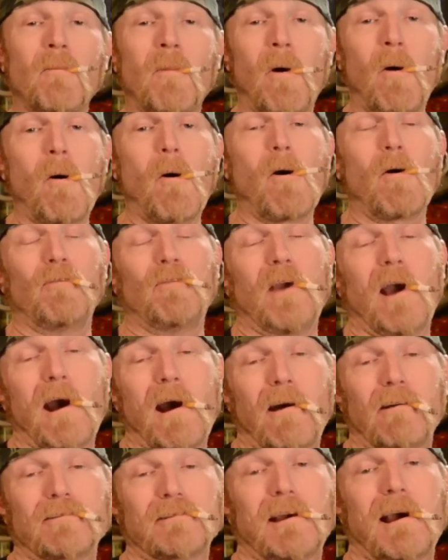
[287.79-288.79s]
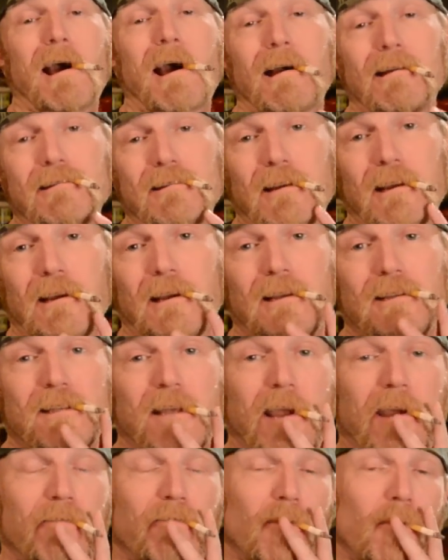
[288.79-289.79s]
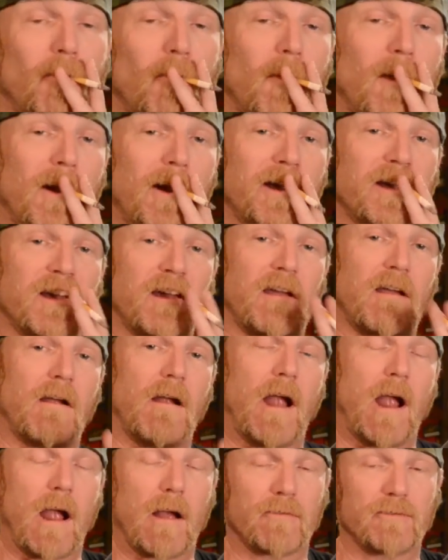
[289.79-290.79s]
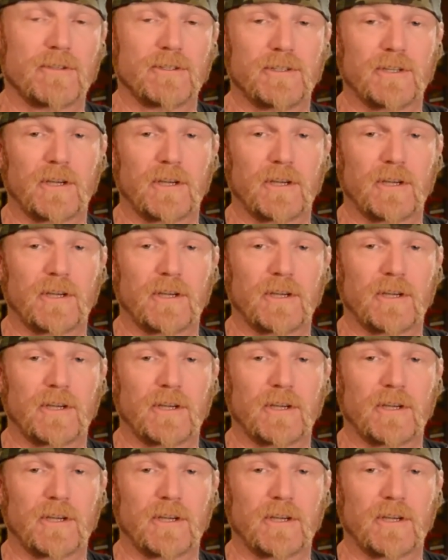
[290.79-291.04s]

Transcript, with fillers: more of y'all's ideas every week here on the